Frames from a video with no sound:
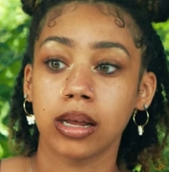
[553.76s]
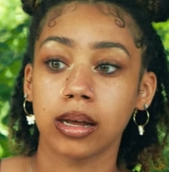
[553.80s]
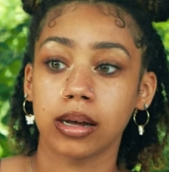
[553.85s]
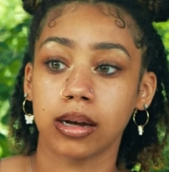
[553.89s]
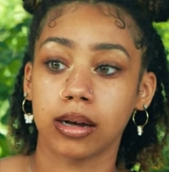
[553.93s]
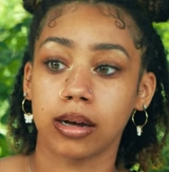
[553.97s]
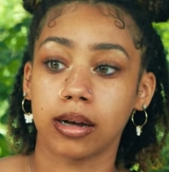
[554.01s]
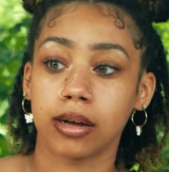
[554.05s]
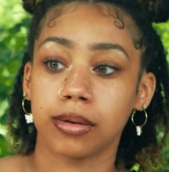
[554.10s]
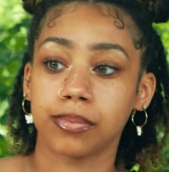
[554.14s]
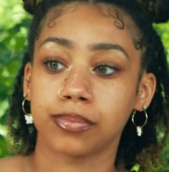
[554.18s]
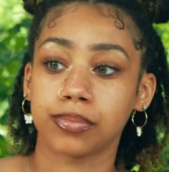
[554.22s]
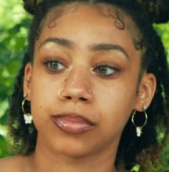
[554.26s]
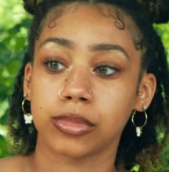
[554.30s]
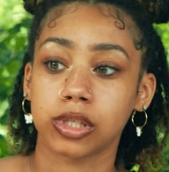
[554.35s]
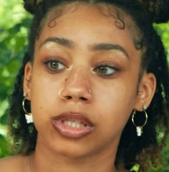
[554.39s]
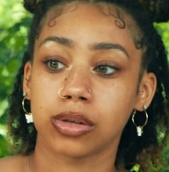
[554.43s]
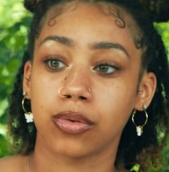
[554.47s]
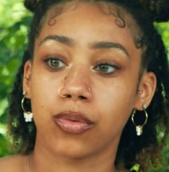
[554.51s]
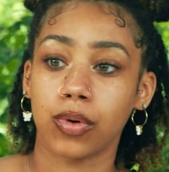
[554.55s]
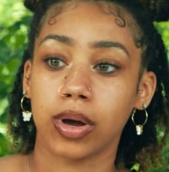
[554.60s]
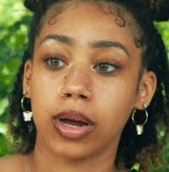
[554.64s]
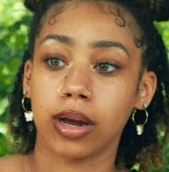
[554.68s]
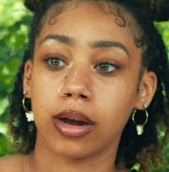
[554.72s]

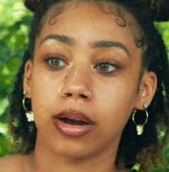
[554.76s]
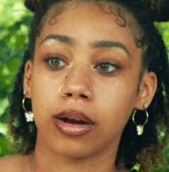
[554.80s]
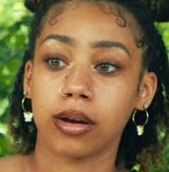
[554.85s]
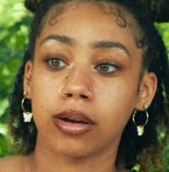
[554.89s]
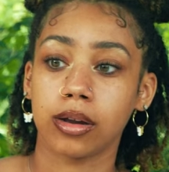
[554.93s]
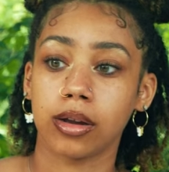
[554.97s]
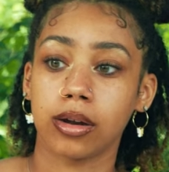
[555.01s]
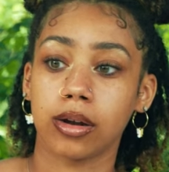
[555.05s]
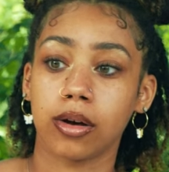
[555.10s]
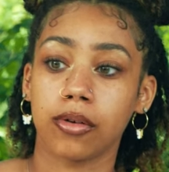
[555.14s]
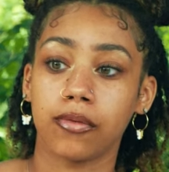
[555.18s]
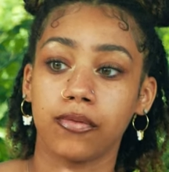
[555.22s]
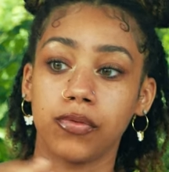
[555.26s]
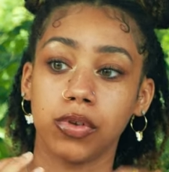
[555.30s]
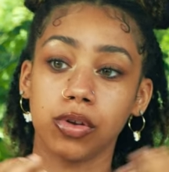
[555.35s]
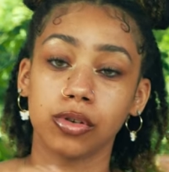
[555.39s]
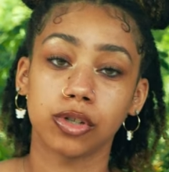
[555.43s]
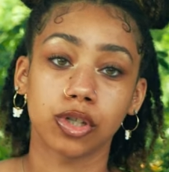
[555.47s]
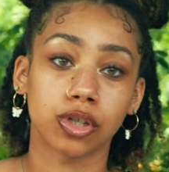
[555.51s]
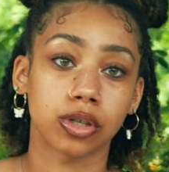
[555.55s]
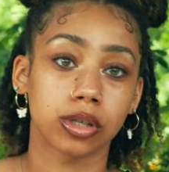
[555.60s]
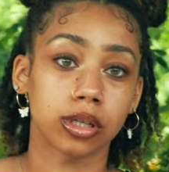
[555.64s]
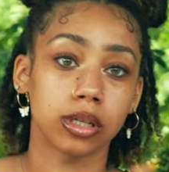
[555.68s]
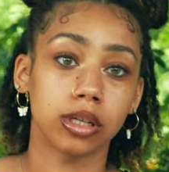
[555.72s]
To where,
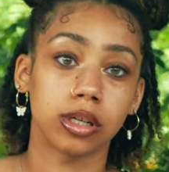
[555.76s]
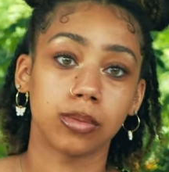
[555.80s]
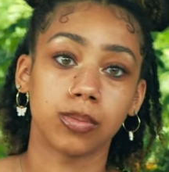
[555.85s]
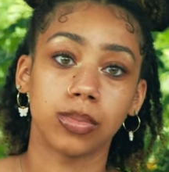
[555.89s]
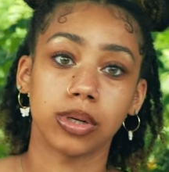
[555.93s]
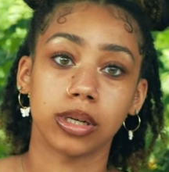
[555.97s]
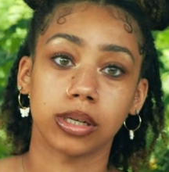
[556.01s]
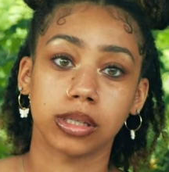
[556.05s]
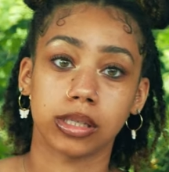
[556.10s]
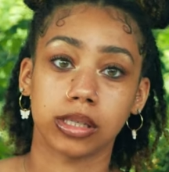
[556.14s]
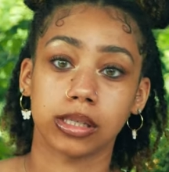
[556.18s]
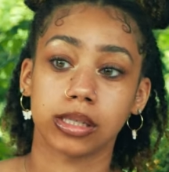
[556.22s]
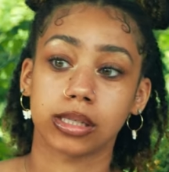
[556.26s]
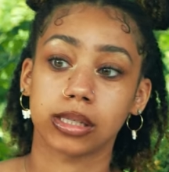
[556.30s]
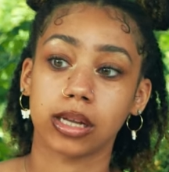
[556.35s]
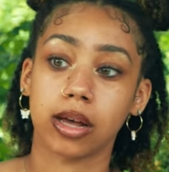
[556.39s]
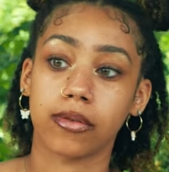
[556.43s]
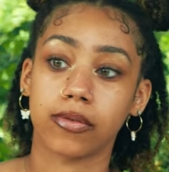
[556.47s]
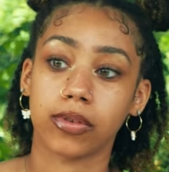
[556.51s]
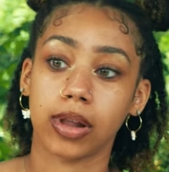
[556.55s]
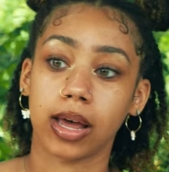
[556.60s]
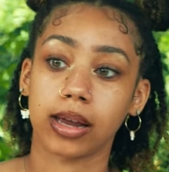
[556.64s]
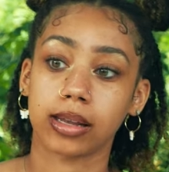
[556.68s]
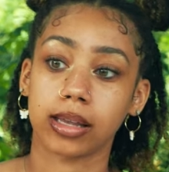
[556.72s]
future cookbooks and
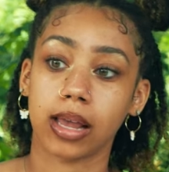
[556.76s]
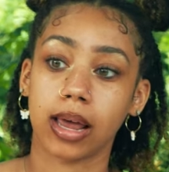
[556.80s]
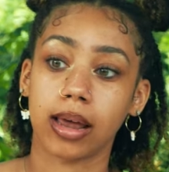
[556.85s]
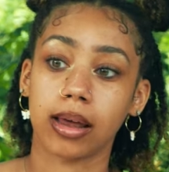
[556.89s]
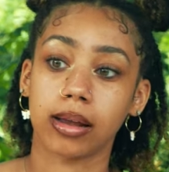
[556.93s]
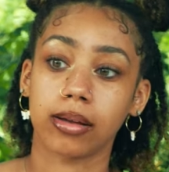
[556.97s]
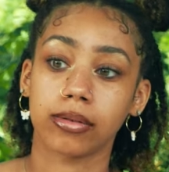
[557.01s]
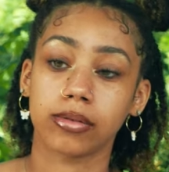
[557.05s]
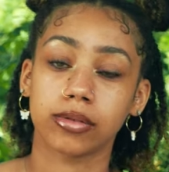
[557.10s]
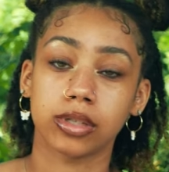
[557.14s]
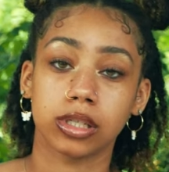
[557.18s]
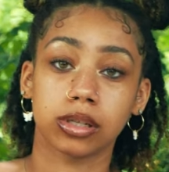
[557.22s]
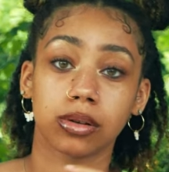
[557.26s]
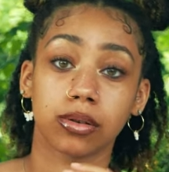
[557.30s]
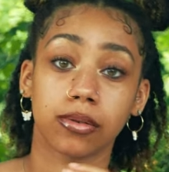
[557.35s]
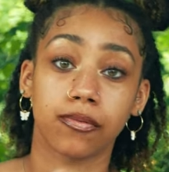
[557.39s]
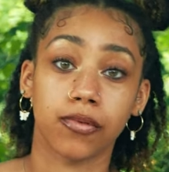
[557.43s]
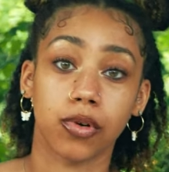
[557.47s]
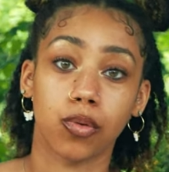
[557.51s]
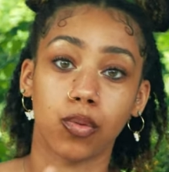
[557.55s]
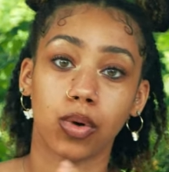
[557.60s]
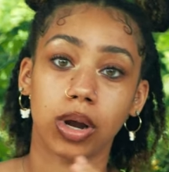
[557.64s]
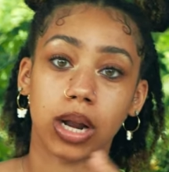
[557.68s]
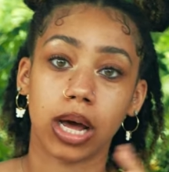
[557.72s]
stuff like that,
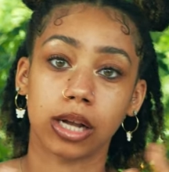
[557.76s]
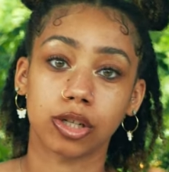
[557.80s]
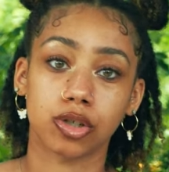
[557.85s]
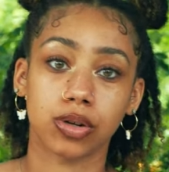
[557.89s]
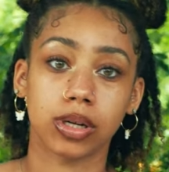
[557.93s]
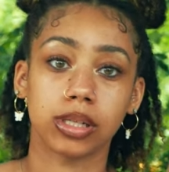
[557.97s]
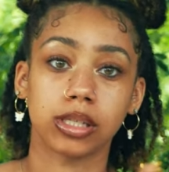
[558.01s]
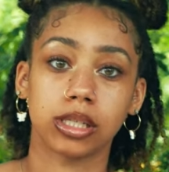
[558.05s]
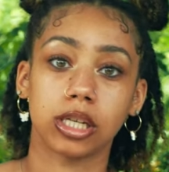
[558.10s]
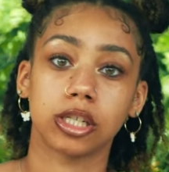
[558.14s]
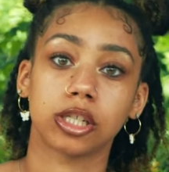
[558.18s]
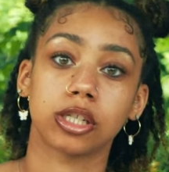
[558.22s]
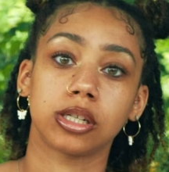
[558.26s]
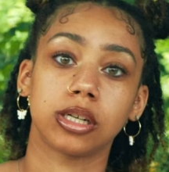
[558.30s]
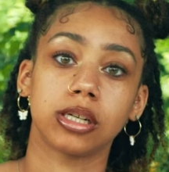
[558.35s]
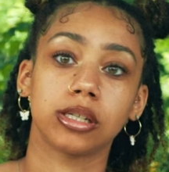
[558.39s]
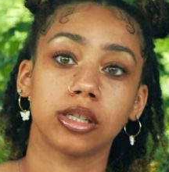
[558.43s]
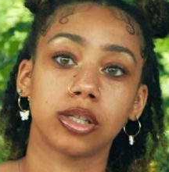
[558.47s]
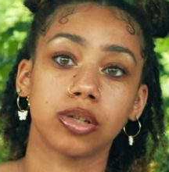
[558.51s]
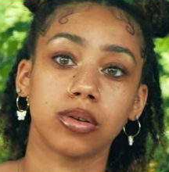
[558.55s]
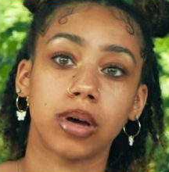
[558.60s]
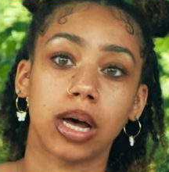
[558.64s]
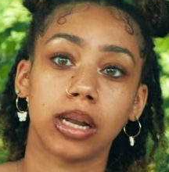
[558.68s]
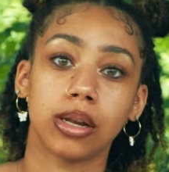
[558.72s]
for what I transition
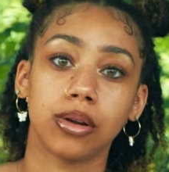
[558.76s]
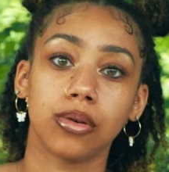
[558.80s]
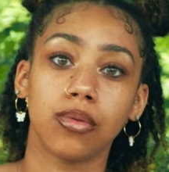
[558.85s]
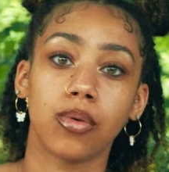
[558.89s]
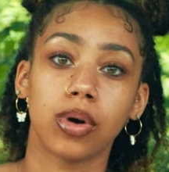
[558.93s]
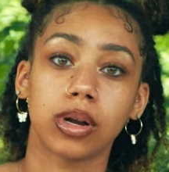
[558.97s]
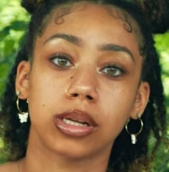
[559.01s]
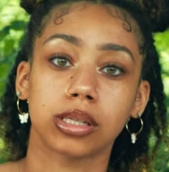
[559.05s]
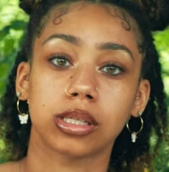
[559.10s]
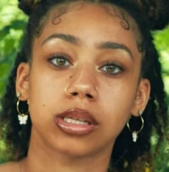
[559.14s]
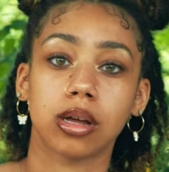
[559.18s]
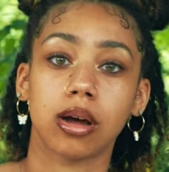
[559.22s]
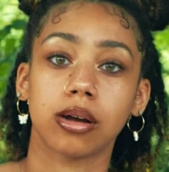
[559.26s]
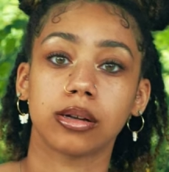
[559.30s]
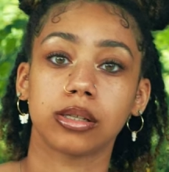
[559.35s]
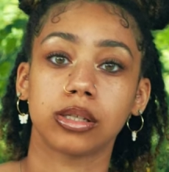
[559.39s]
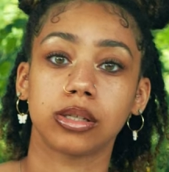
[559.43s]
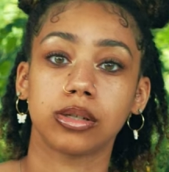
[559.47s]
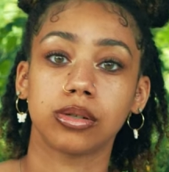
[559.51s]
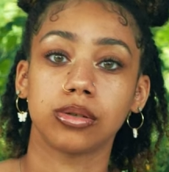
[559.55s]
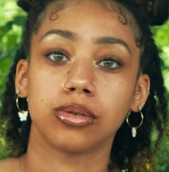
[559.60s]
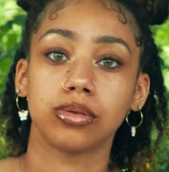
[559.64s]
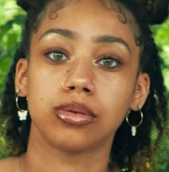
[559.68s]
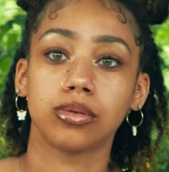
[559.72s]
into, I do want to start
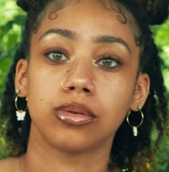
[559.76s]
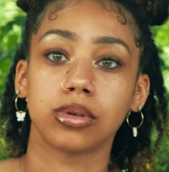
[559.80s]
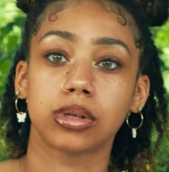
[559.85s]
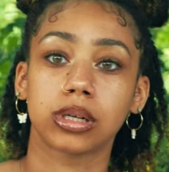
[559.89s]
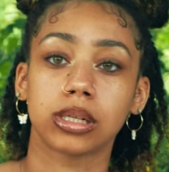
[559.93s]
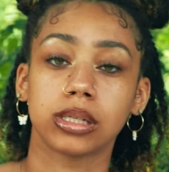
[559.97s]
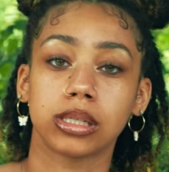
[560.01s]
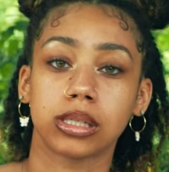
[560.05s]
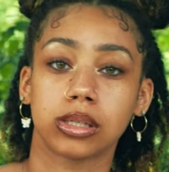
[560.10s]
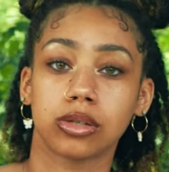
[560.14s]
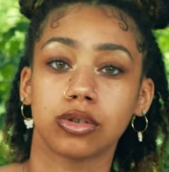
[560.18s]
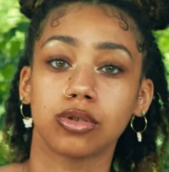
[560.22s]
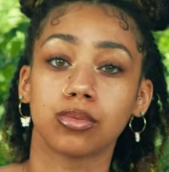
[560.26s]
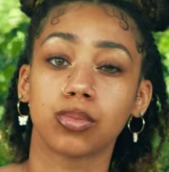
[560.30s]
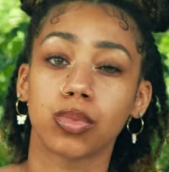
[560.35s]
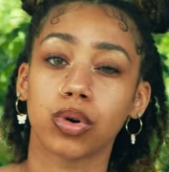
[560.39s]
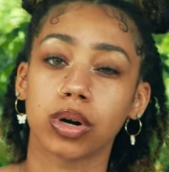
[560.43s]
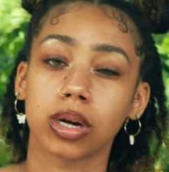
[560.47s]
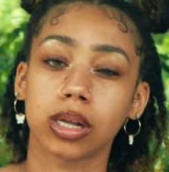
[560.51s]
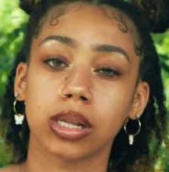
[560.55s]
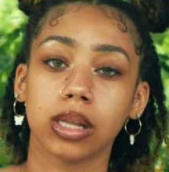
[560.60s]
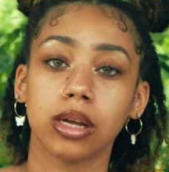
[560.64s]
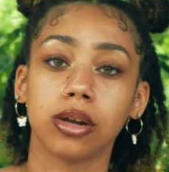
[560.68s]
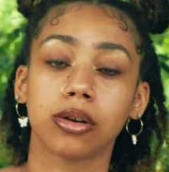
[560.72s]
to consume
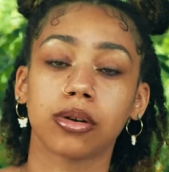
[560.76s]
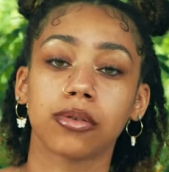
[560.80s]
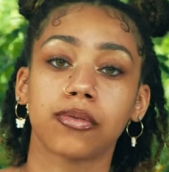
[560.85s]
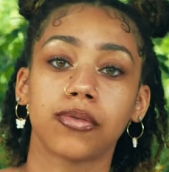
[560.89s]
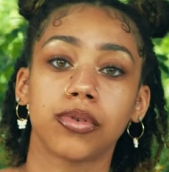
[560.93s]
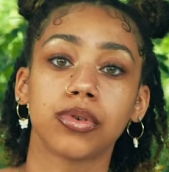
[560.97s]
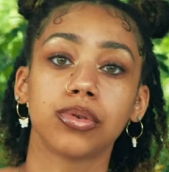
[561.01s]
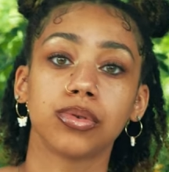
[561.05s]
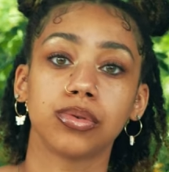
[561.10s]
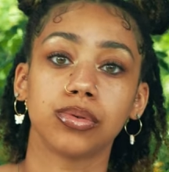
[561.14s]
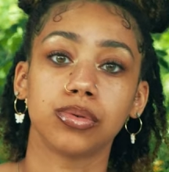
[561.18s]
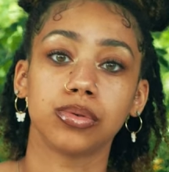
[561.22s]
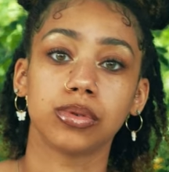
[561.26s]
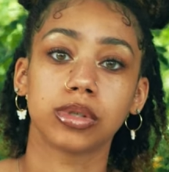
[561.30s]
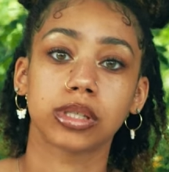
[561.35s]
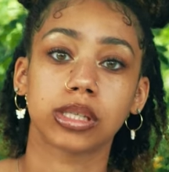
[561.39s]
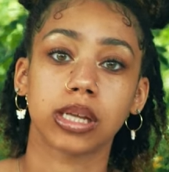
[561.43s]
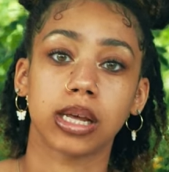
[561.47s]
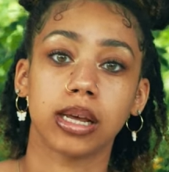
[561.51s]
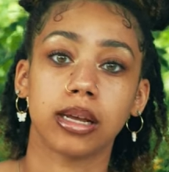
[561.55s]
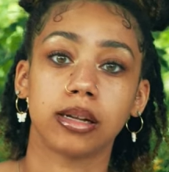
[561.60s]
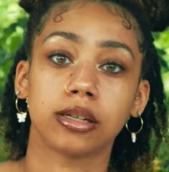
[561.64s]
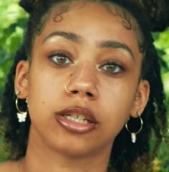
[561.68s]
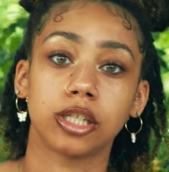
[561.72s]
more cleaner foods
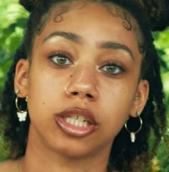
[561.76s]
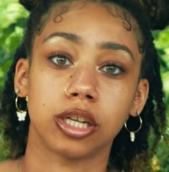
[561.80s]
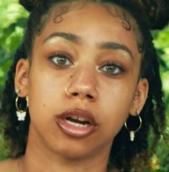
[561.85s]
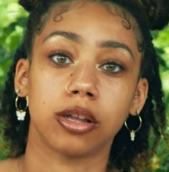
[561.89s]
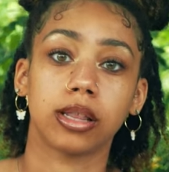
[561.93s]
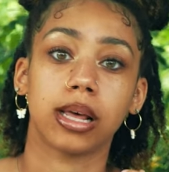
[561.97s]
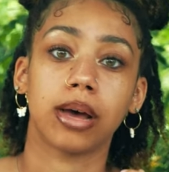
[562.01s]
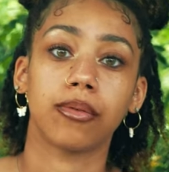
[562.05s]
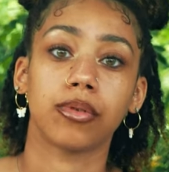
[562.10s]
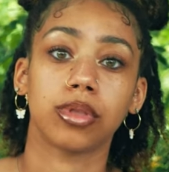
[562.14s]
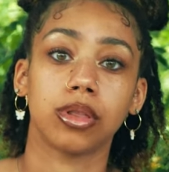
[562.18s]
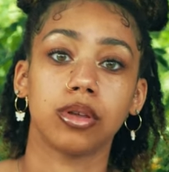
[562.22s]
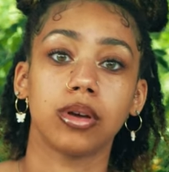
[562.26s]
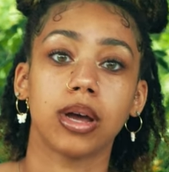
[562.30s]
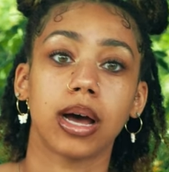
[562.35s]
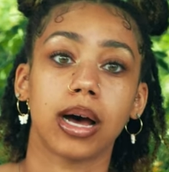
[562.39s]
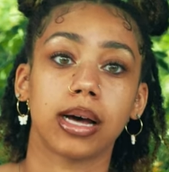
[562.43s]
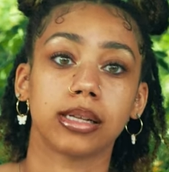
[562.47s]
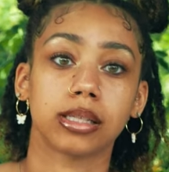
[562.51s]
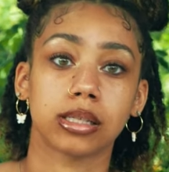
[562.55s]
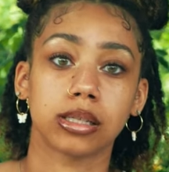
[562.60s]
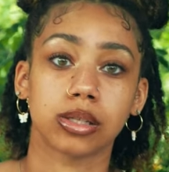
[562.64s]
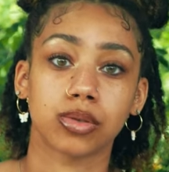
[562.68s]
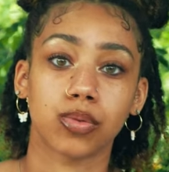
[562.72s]
and share that with you
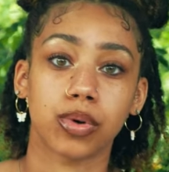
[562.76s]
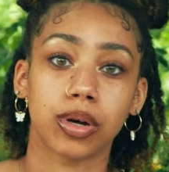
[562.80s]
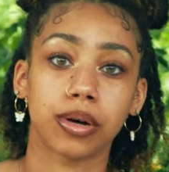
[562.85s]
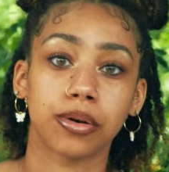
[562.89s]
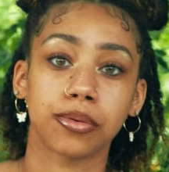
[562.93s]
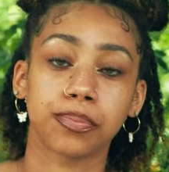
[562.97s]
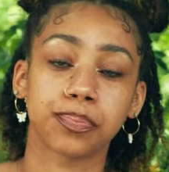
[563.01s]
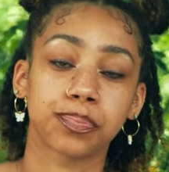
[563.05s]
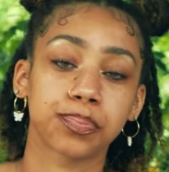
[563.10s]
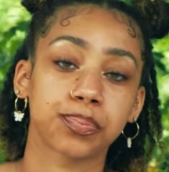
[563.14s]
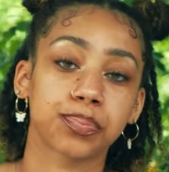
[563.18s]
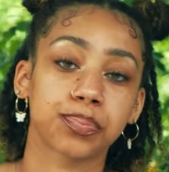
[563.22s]
guys as well.